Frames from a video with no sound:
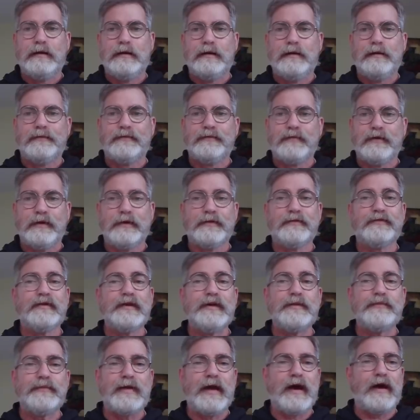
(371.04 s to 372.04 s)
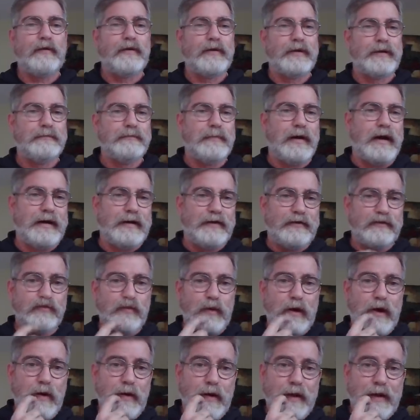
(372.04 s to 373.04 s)
So let's keep that one in mind as
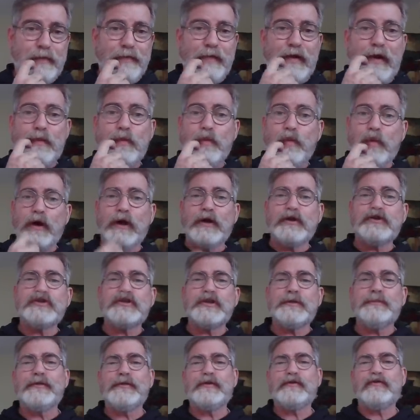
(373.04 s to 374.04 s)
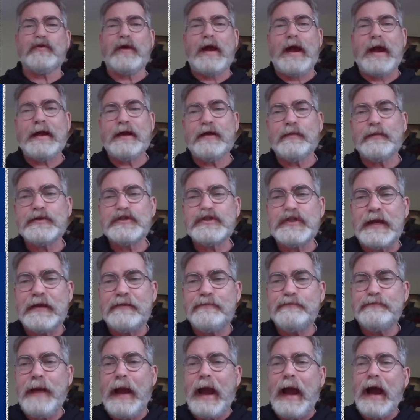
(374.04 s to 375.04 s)
well. And they worshiped the dragon, which
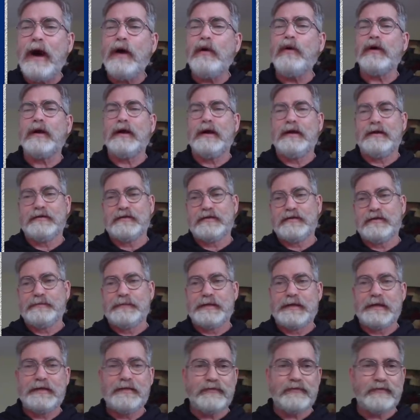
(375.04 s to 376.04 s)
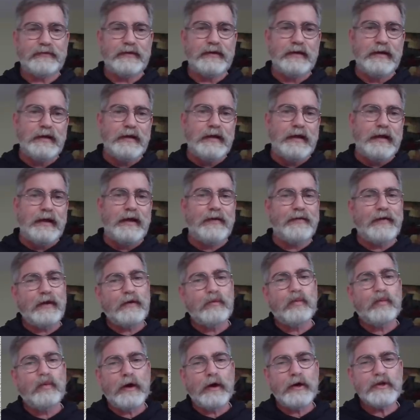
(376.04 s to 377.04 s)
gave power unto the beast. And they
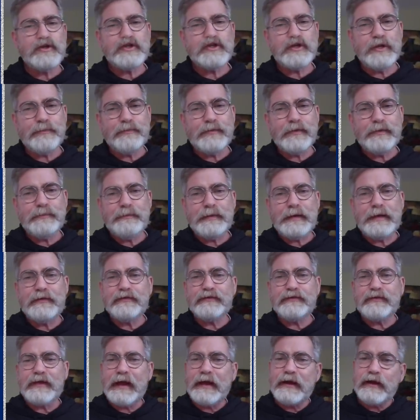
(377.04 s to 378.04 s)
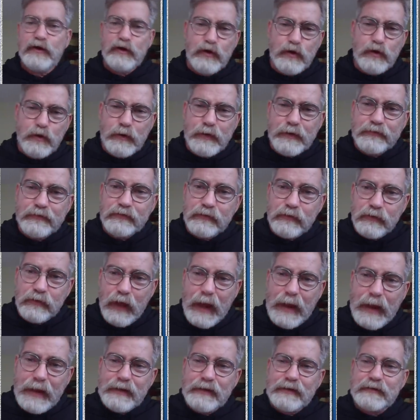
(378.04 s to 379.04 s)
worshiped the beast, saying, Who is
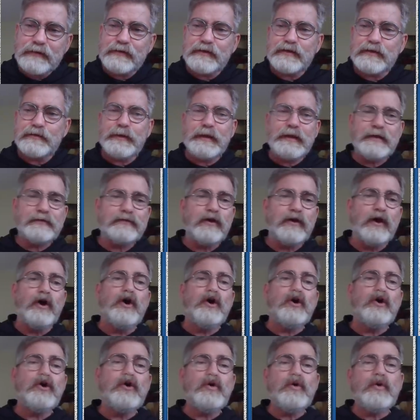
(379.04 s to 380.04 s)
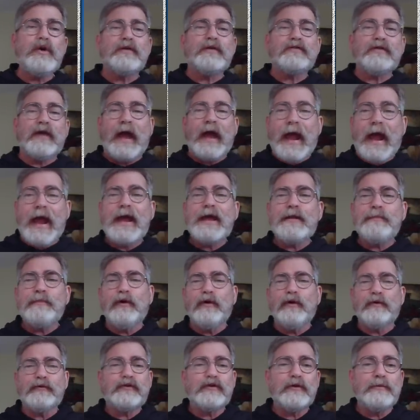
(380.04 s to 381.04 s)
like unto the beast? Who is
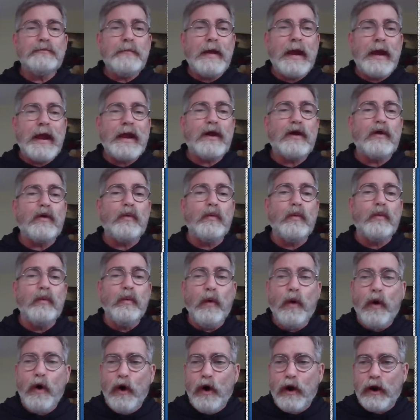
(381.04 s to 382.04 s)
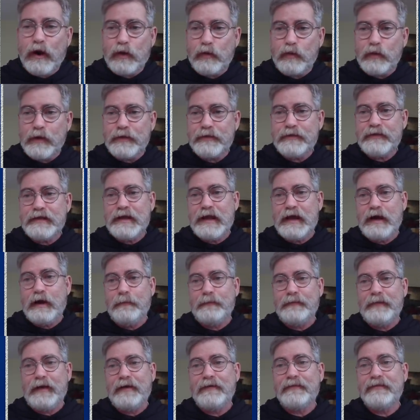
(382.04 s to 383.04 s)
able to make war with
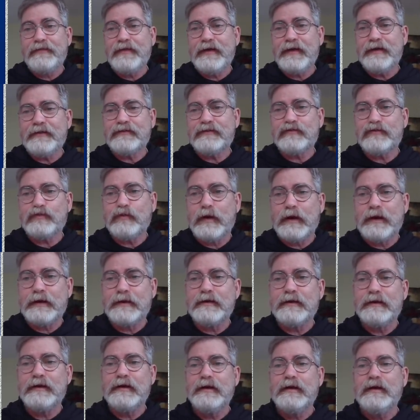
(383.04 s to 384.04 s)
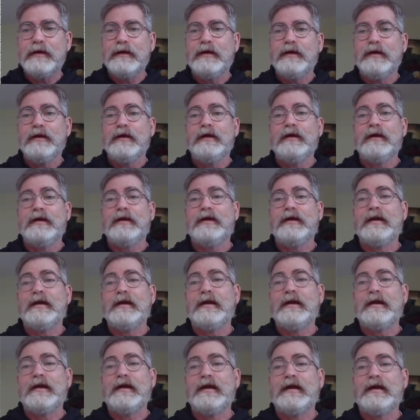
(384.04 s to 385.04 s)
him? Now, this one
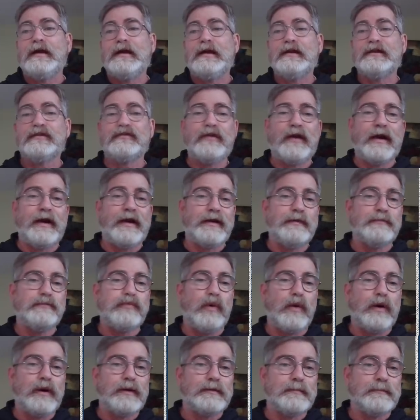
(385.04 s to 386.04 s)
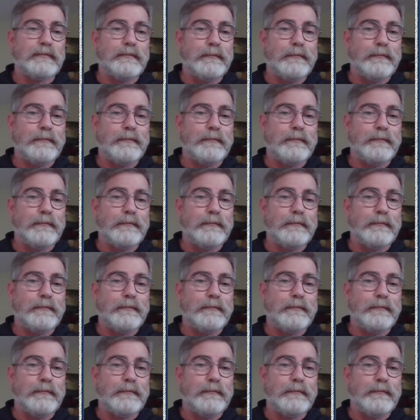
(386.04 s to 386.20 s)
is very important.